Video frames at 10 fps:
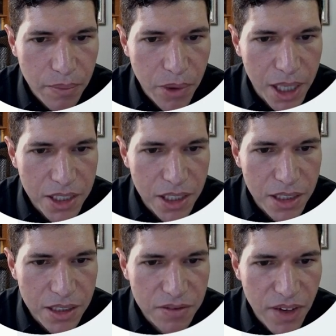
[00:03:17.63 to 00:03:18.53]

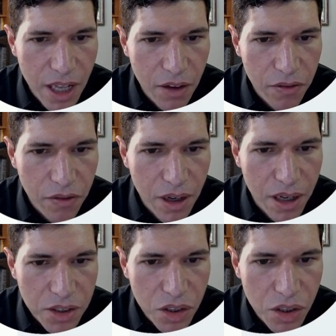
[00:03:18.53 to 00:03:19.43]
prices fell
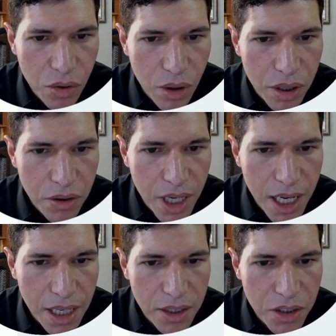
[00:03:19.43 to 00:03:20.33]
from
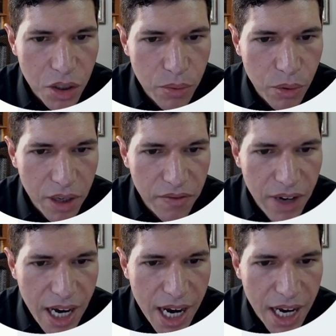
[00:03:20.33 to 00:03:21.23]

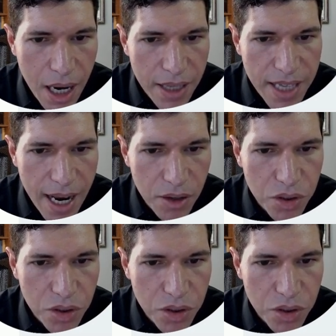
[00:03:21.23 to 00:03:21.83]
282.5 down